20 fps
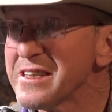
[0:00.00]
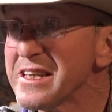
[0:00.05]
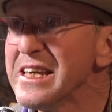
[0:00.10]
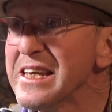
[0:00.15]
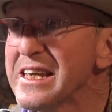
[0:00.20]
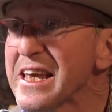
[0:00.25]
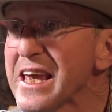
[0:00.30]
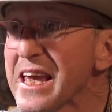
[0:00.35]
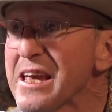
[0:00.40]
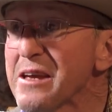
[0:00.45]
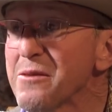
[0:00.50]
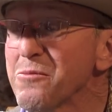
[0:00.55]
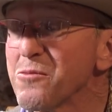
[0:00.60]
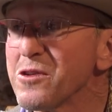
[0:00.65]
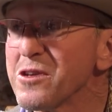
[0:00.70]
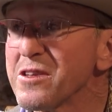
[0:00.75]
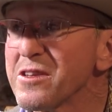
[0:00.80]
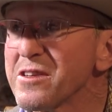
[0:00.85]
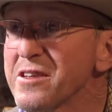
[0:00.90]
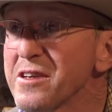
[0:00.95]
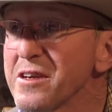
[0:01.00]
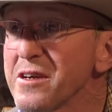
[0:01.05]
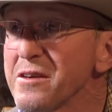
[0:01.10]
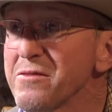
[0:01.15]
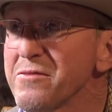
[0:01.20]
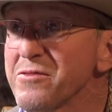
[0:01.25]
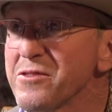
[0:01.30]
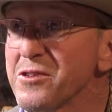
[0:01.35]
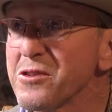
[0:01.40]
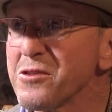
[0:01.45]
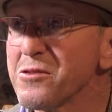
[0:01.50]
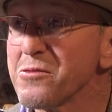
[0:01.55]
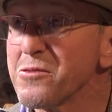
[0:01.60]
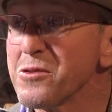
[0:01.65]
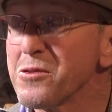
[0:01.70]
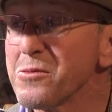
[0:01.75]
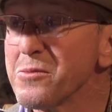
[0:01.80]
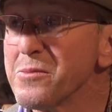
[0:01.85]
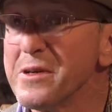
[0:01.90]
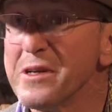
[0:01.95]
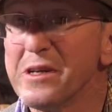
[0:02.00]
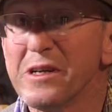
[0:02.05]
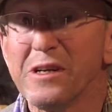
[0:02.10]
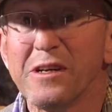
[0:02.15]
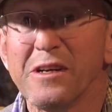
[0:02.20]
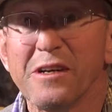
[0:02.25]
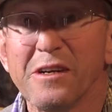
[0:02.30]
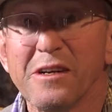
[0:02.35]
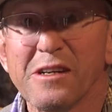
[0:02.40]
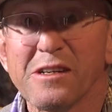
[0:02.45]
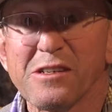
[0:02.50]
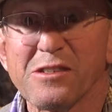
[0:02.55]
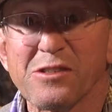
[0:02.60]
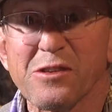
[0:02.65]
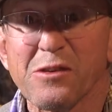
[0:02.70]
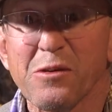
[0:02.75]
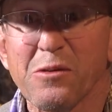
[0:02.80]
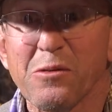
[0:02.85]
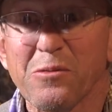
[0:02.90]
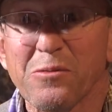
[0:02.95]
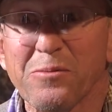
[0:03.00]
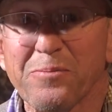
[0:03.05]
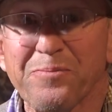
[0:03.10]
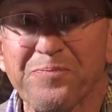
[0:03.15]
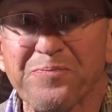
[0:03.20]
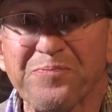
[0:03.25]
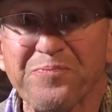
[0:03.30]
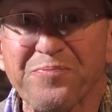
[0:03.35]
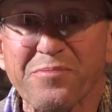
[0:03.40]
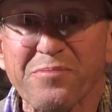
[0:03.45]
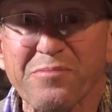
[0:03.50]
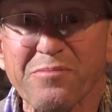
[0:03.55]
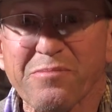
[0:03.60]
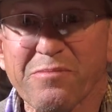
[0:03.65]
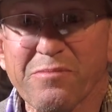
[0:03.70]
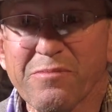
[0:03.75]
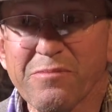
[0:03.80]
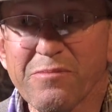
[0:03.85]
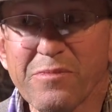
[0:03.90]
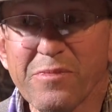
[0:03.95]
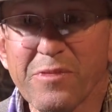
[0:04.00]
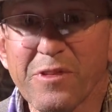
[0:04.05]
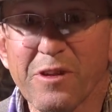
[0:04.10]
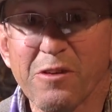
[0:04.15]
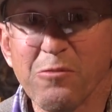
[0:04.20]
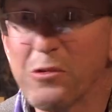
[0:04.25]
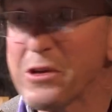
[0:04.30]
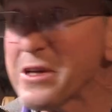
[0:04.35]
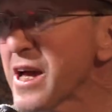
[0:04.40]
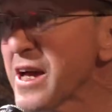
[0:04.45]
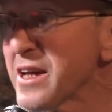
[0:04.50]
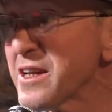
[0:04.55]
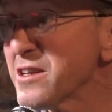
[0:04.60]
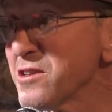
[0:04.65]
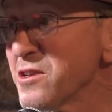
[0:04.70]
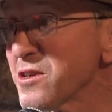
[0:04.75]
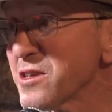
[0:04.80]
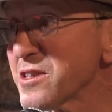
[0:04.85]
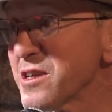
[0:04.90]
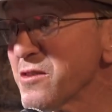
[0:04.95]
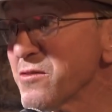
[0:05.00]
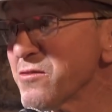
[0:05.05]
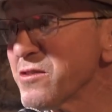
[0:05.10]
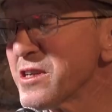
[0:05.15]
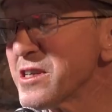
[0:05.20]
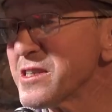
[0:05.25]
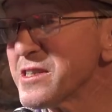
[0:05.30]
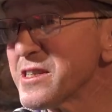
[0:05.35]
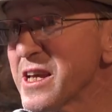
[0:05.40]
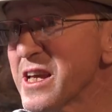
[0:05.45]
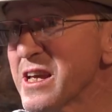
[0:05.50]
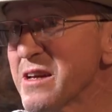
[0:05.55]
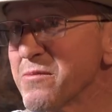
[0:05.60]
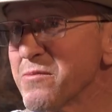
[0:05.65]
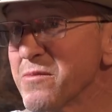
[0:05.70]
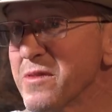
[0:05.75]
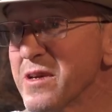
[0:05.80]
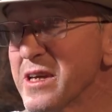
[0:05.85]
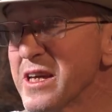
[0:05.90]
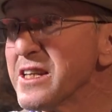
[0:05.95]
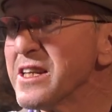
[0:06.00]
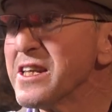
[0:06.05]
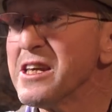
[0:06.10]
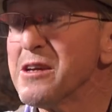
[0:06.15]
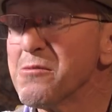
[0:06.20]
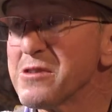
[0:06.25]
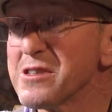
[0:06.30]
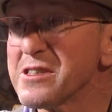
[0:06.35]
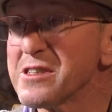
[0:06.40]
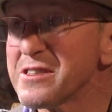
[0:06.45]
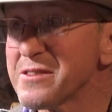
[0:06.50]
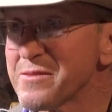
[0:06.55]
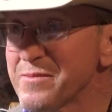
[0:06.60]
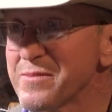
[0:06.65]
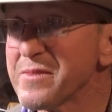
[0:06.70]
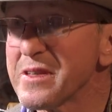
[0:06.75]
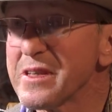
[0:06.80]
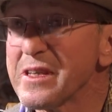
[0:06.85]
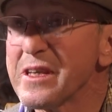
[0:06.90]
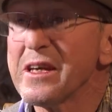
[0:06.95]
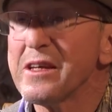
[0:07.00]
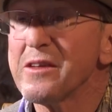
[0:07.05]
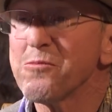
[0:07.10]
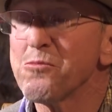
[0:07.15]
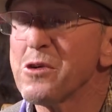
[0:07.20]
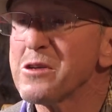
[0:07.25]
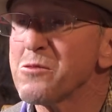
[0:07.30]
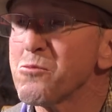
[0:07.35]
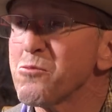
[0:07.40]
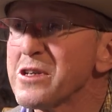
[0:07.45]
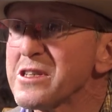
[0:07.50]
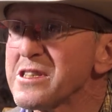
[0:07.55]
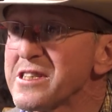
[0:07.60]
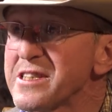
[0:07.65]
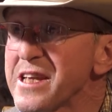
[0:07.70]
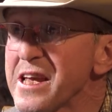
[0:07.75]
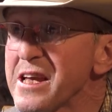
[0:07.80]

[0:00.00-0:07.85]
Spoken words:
he came with Tuff to the room. And so we kind of looked over at Sam, and he was, what